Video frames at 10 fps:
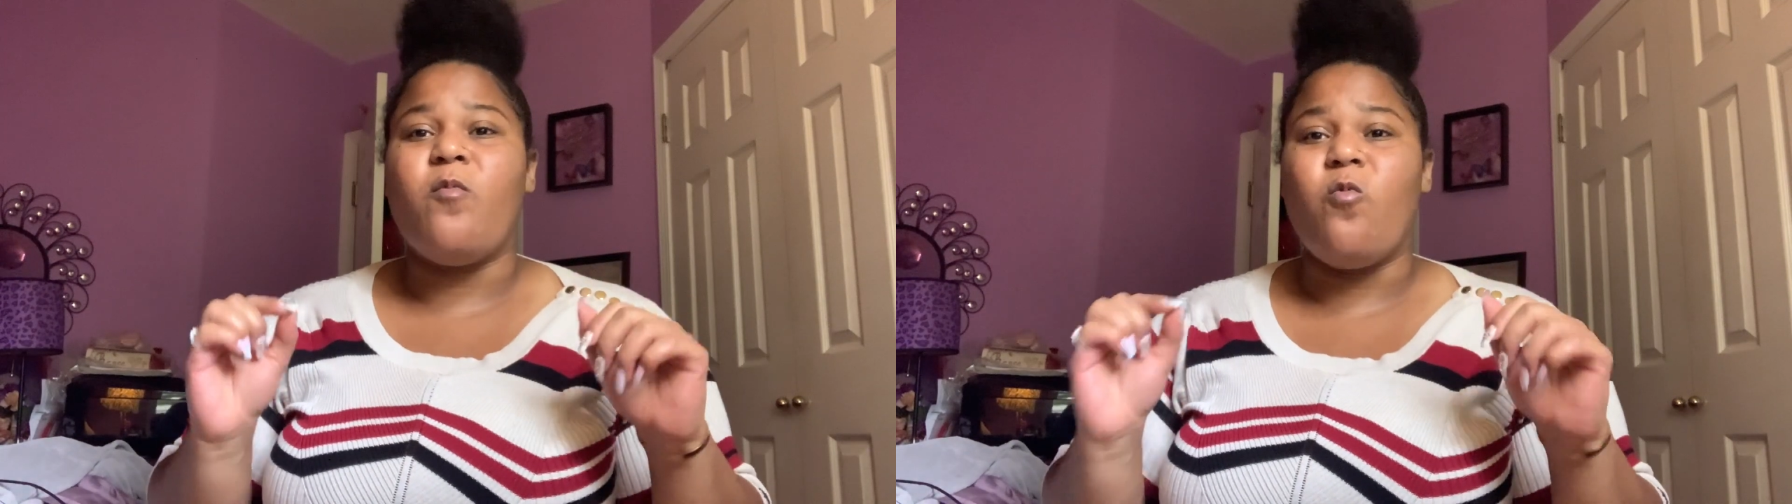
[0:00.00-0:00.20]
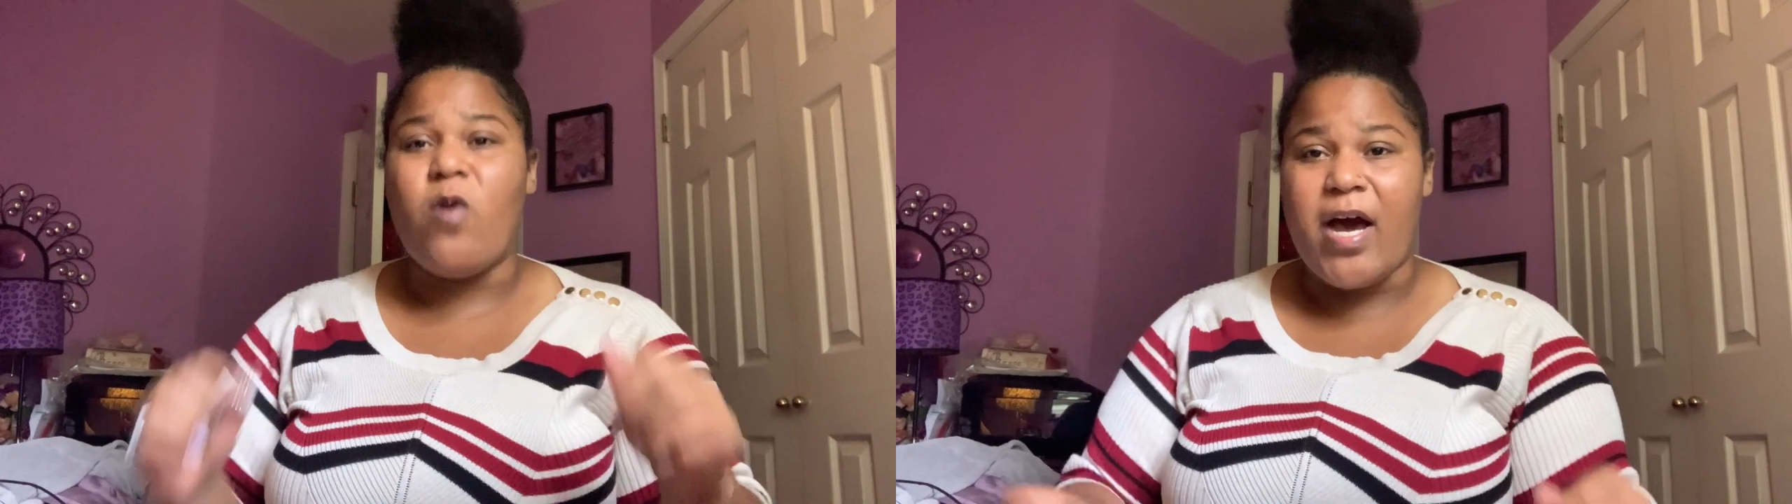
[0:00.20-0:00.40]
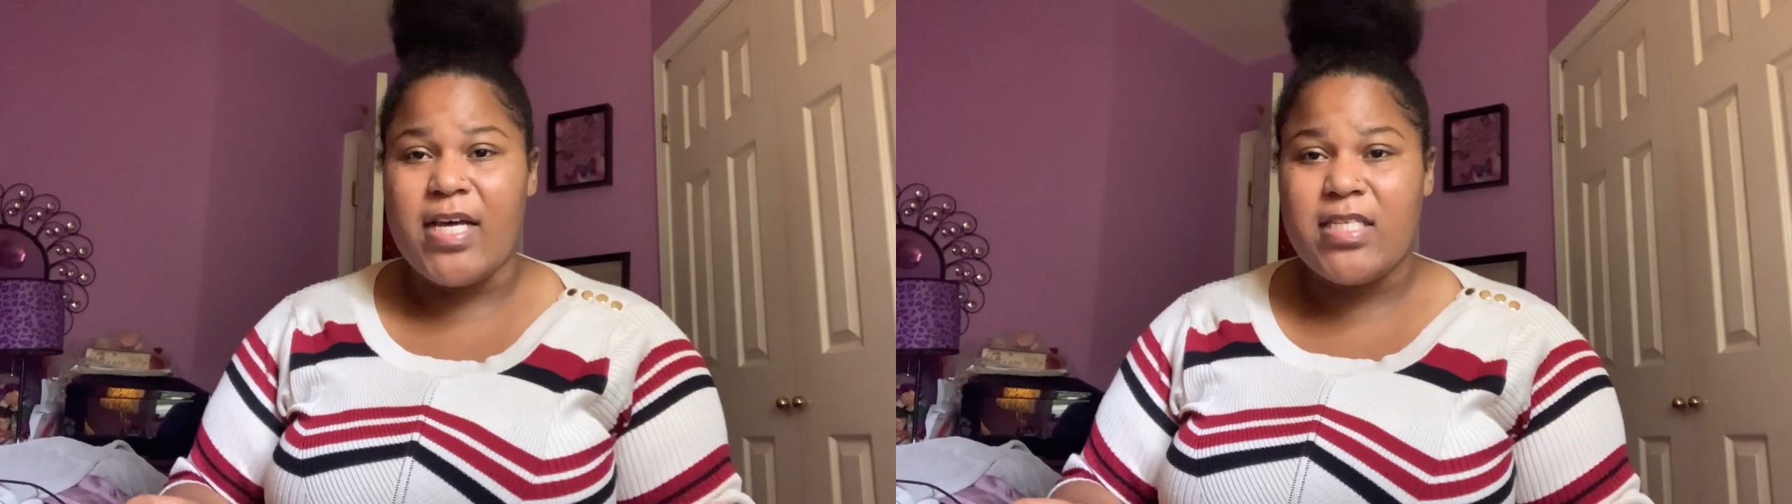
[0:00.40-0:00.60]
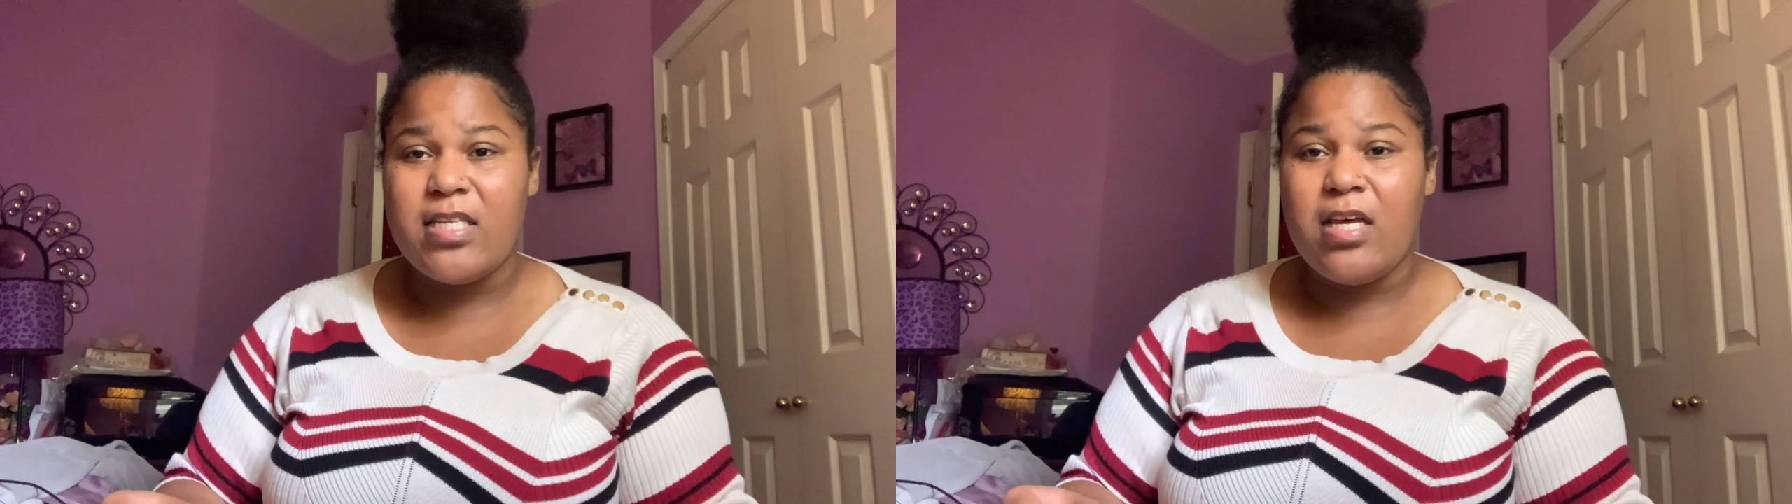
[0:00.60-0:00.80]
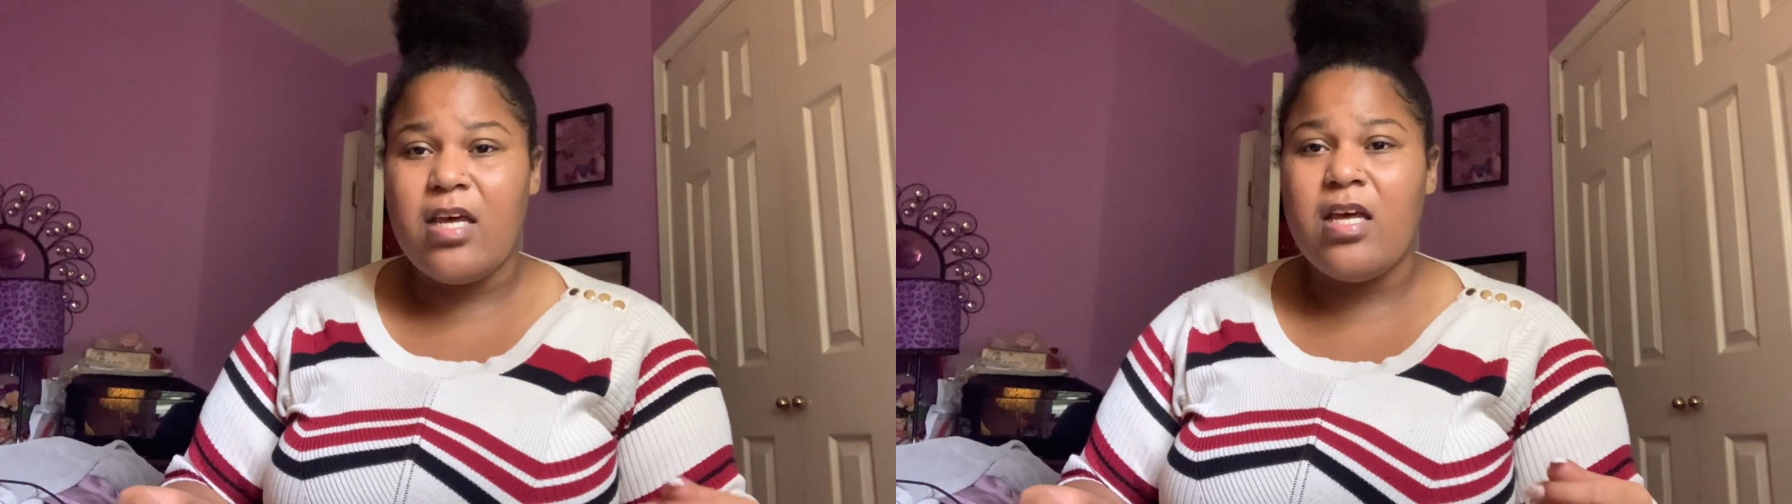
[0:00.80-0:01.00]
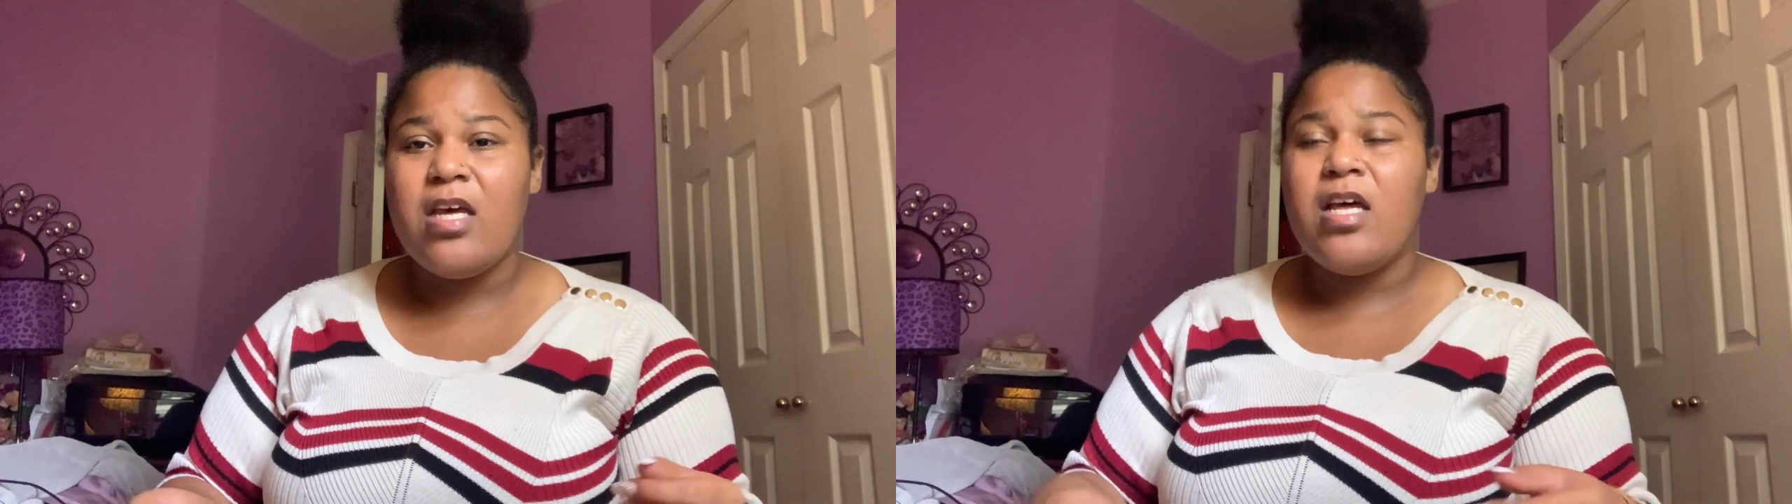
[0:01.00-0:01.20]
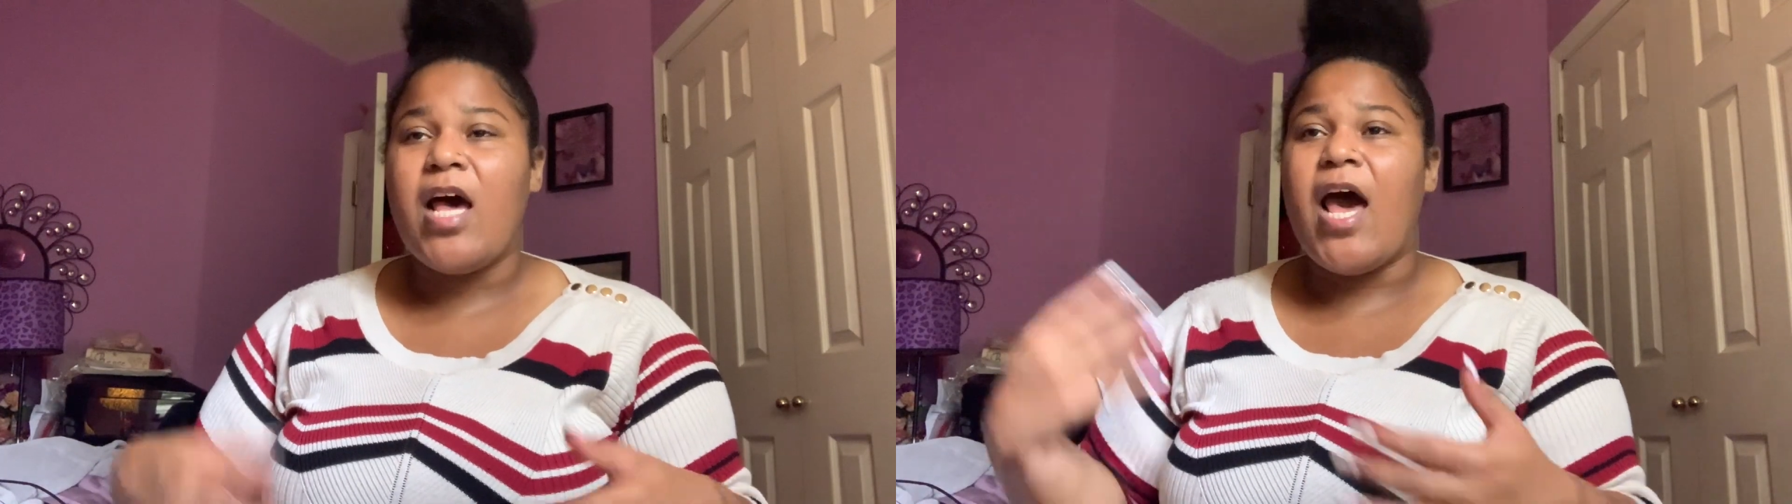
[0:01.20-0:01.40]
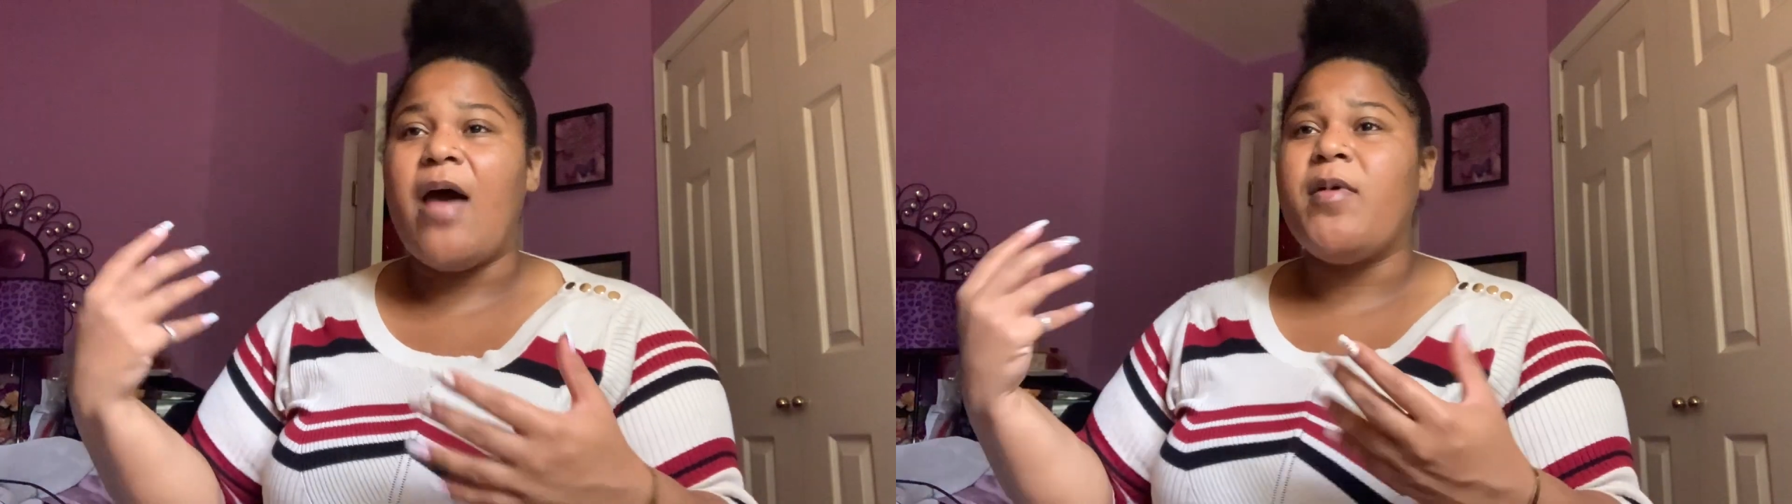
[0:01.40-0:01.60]
wisely.
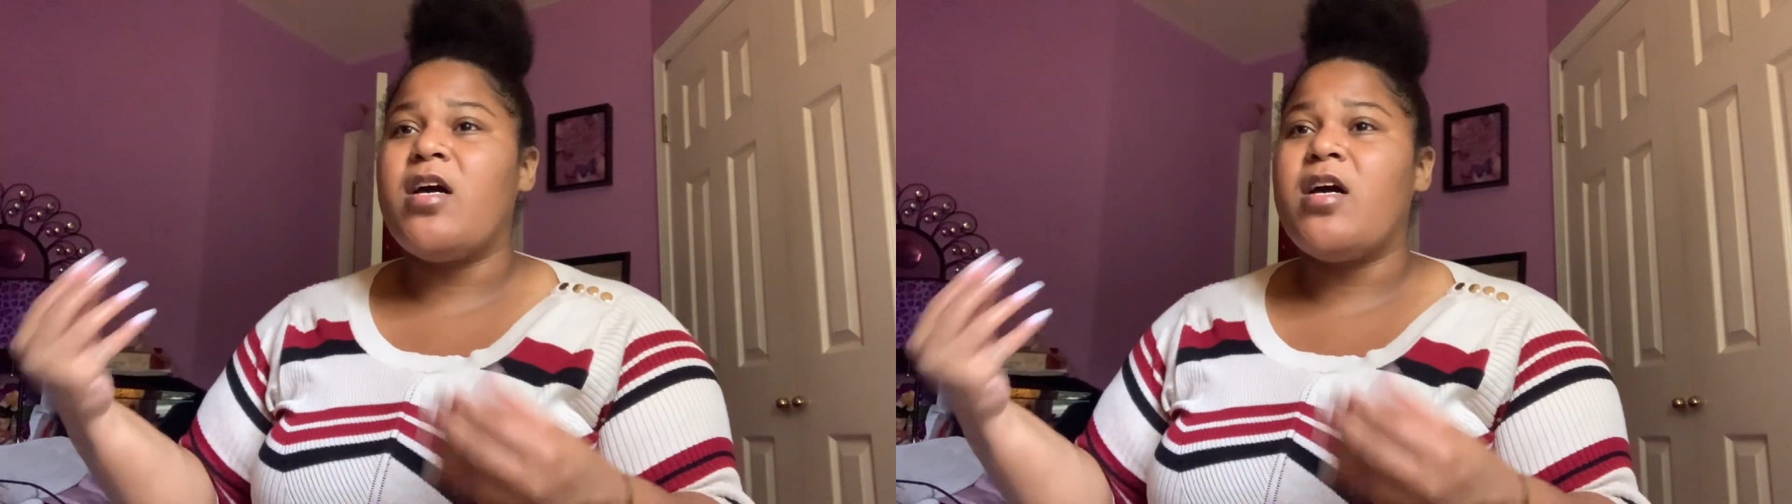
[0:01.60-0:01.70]
I'm not